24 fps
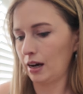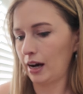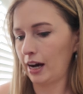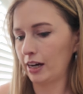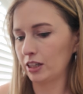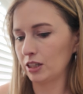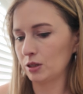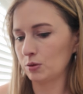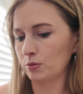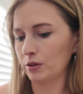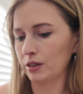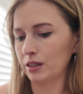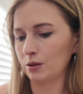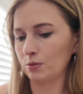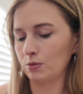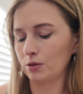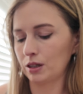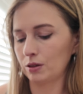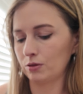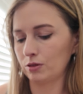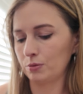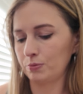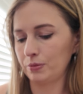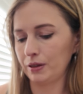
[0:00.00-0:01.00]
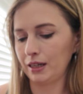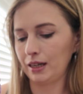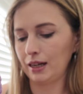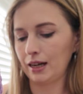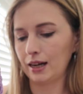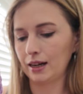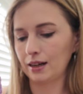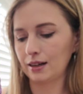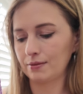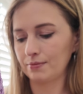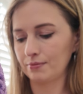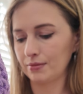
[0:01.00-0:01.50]
I just wonder what it would be
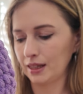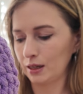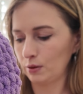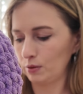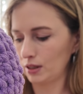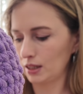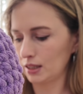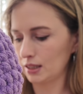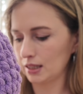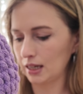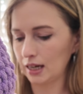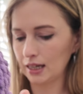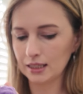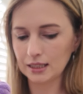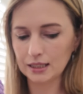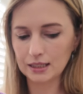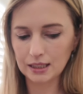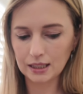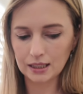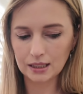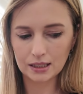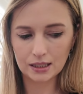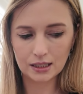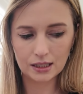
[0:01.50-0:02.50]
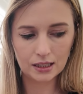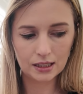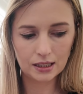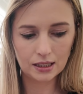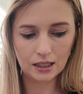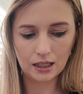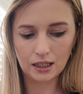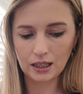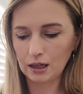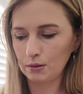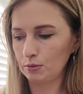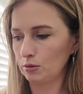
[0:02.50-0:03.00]
like with a size 6.
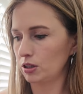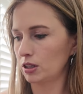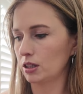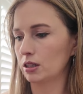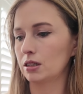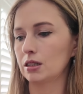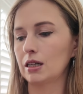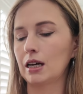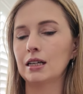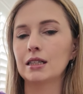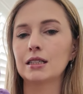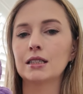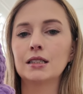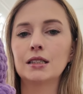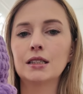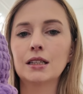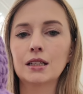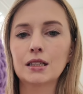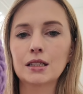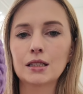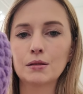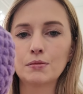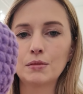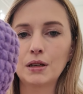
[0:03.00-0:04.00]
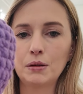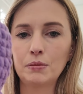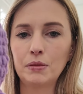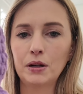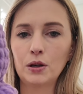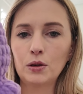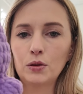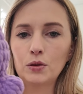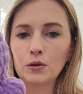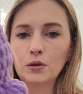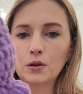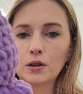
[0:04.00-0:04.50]
I think I'm using a size
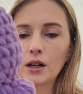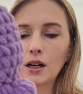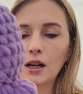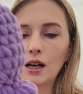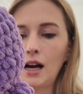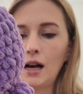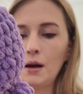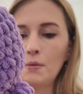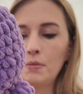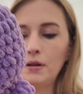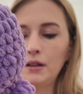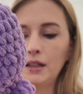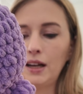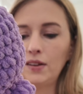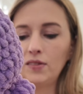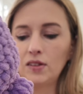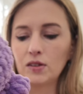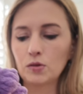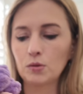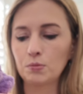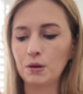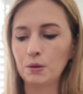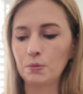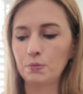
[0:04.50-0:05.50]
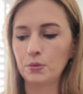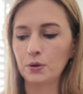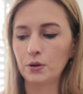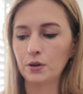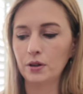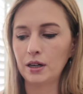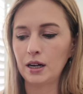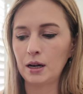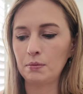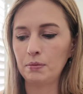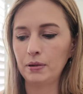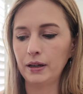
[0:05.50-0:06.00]
6mm hook. I believe this would be
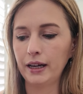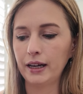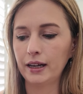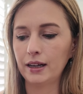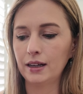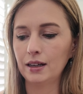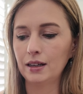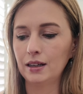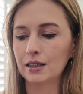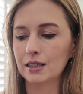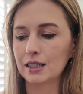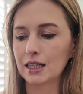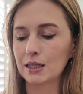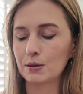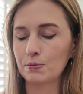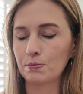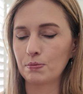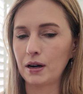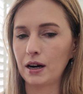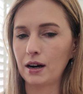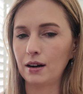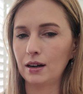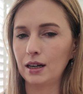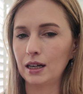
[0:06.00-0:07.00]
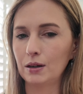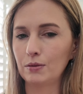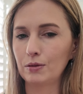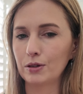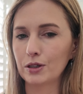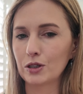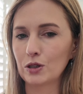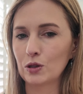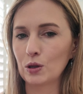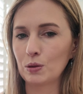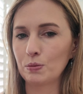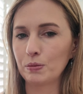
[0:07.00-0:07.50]
burnout blanket, as that's apparently
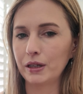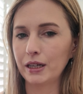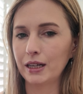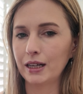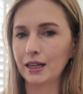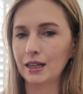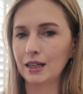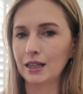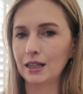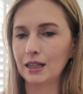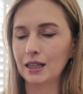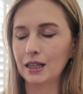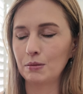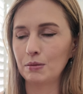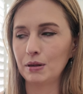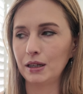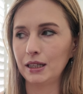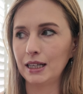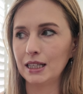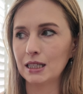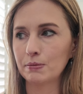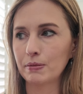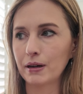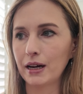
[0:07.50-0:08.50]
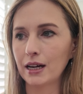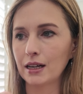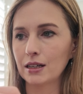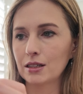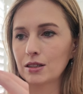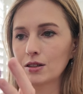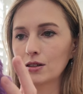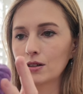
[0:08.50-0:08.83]
what's normally in the Milan's bag.